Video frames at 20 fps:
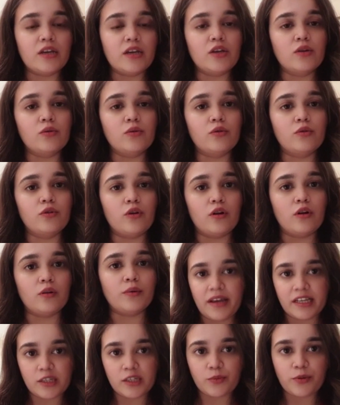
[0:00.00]
you could always
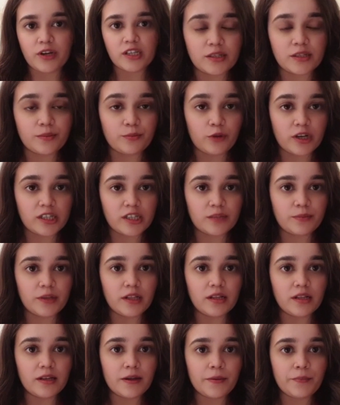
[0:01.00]
express breast
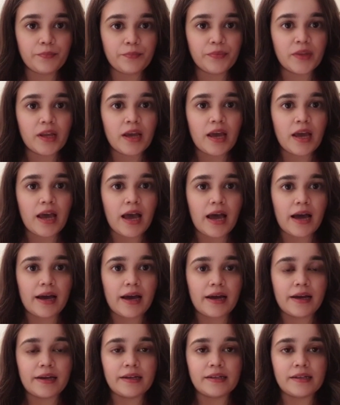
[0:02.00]
milk
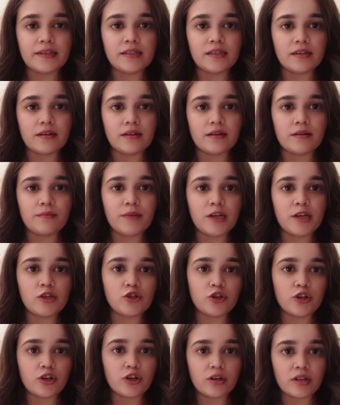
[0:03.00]
and make sure
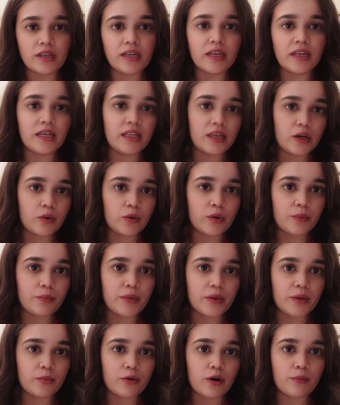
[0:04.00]
you're cleaning the equipment
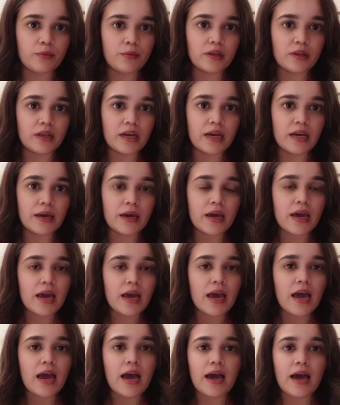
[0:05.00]
properly,
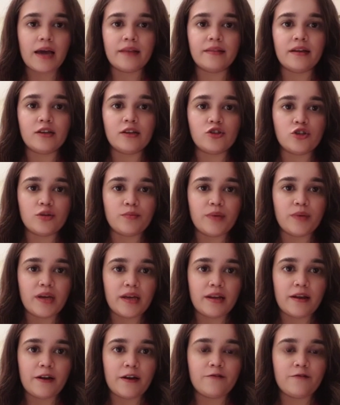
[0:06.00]
and that should be
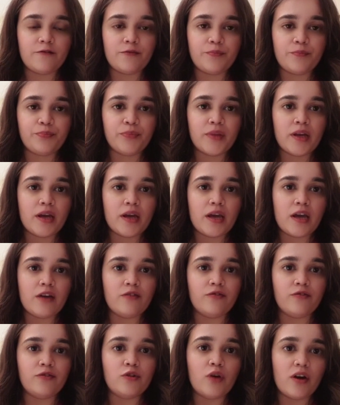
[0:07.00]
enough. If
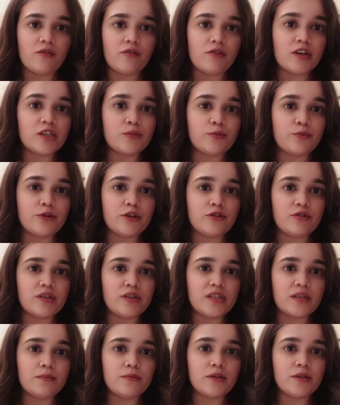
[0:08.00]
you have respiratory
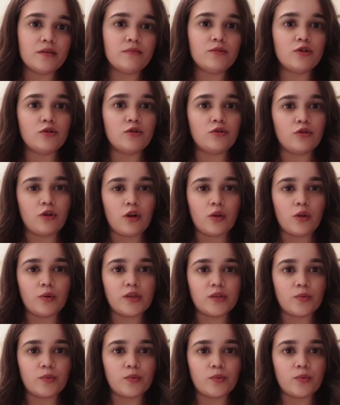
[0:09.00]
symptoms, you could always wear a